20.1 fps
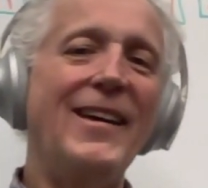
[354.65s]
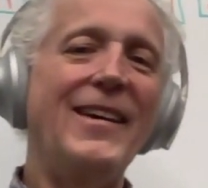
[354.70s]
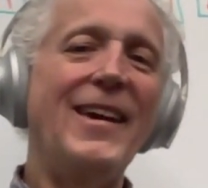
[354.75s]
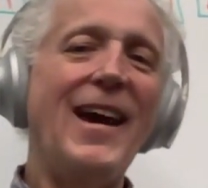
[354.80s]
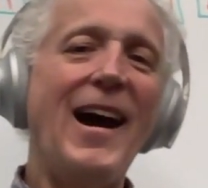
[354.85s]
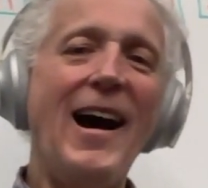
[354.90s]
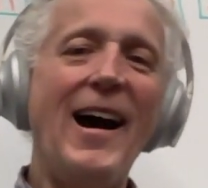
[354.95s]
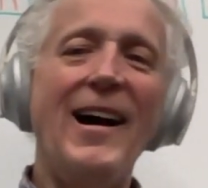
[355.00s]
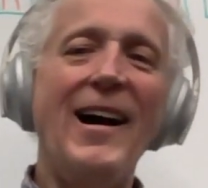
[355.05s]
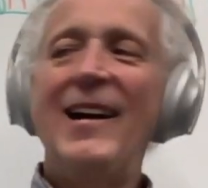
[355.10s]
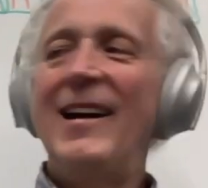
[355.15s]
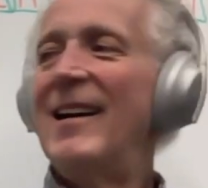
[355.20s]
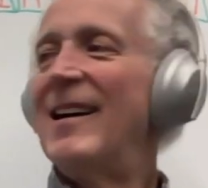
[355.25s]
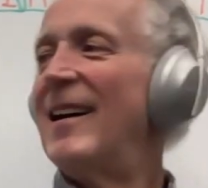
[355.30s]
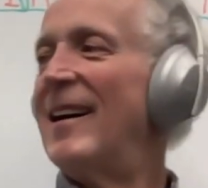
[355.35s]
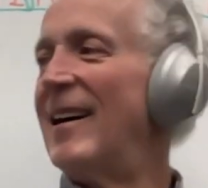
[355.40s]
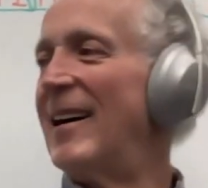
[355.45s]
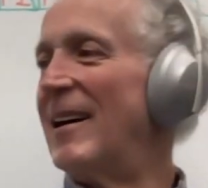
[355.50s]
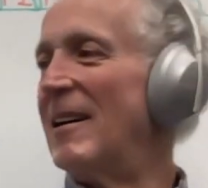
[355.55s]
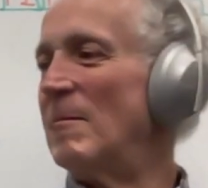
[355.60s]
yeah,
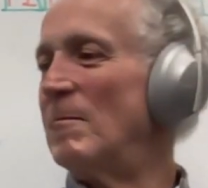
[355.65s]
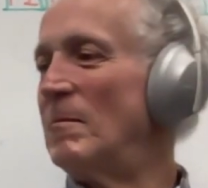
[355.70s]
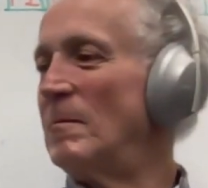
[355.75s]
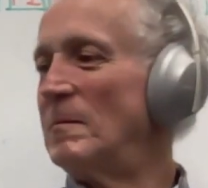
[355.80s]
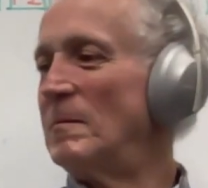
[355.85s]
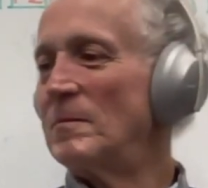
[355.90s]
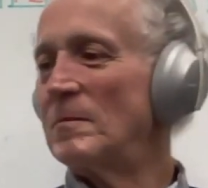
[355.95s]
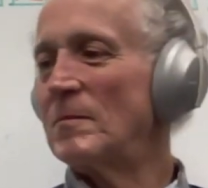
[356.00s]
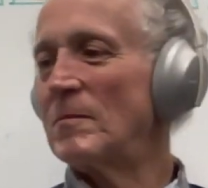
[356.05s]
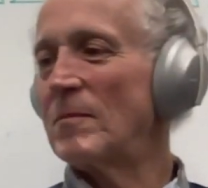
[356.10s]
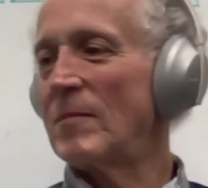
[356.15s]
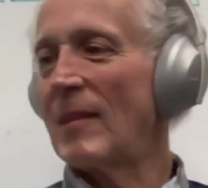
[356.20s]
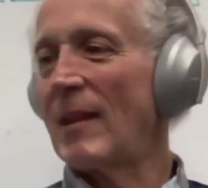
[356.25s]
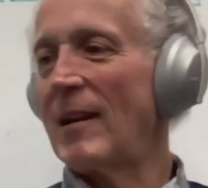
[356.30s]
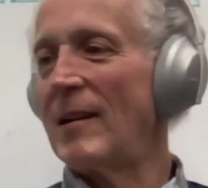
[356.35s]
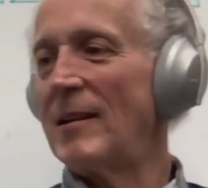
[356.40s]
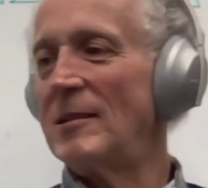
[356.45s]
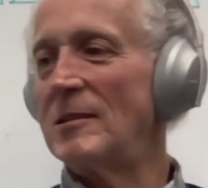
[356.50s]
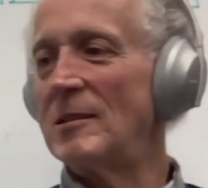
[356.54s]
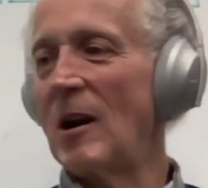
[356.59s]
um,
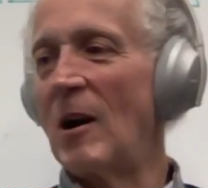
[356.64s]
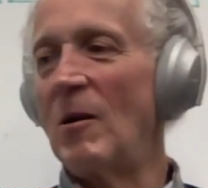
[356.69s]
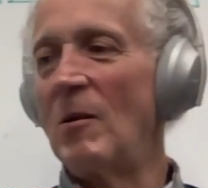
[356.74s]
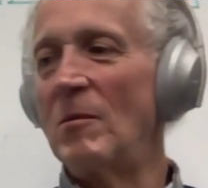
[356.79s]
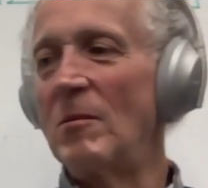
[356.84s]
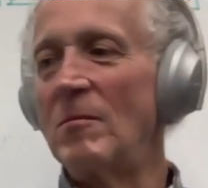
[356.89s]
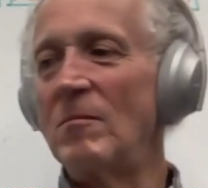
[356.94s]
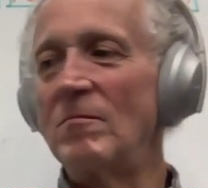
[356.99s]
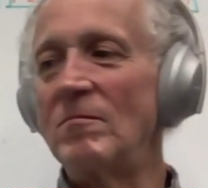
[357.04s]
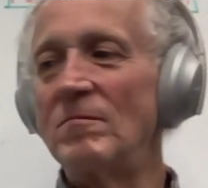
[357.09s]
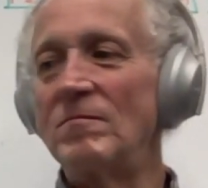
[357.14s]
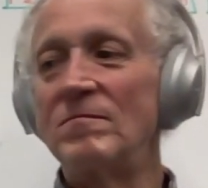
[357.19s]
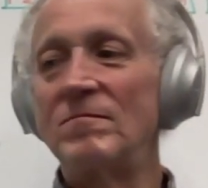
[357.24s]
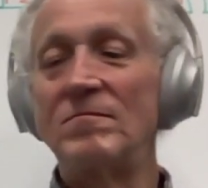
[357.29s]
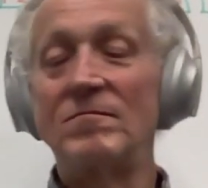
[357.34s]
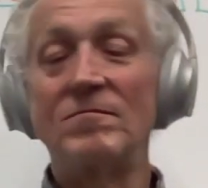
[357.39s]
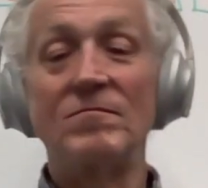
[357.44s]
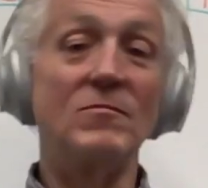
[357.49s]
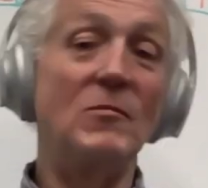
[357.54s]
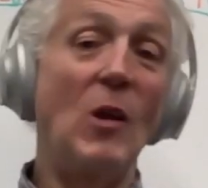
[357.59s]
so
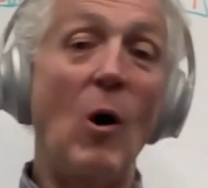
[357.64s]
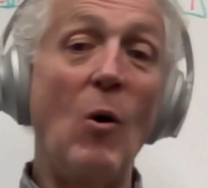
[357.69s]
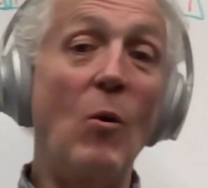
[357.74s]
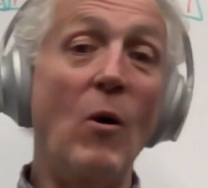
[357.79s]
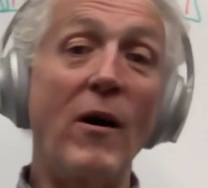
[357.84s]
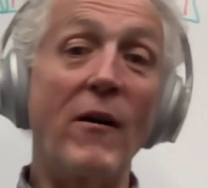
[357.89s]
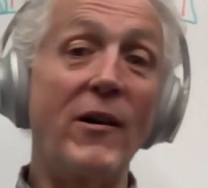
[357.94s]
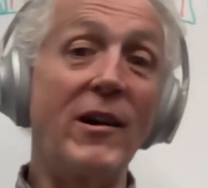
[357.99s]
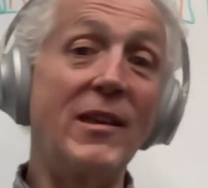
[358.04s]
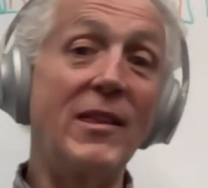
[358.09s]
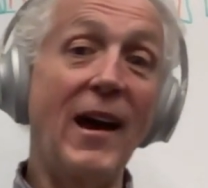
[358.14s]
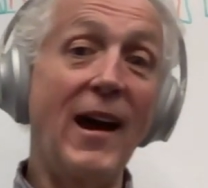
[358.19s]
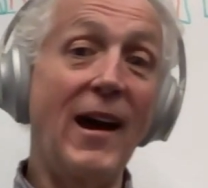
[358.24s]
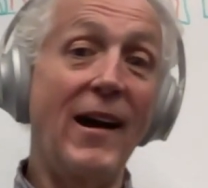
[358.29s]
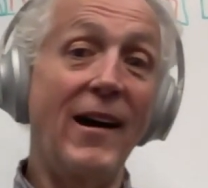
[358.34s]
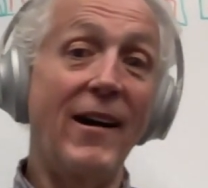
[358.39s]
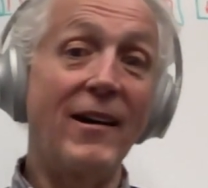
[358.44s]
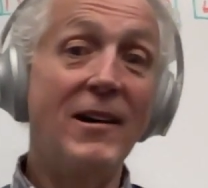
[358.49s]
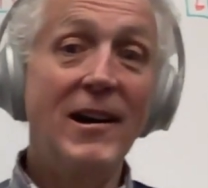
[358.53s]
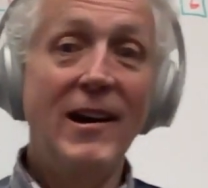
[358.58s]
no worry
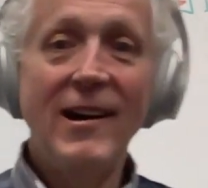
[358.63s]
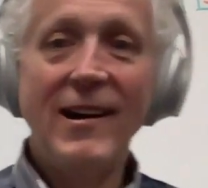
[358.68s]
there.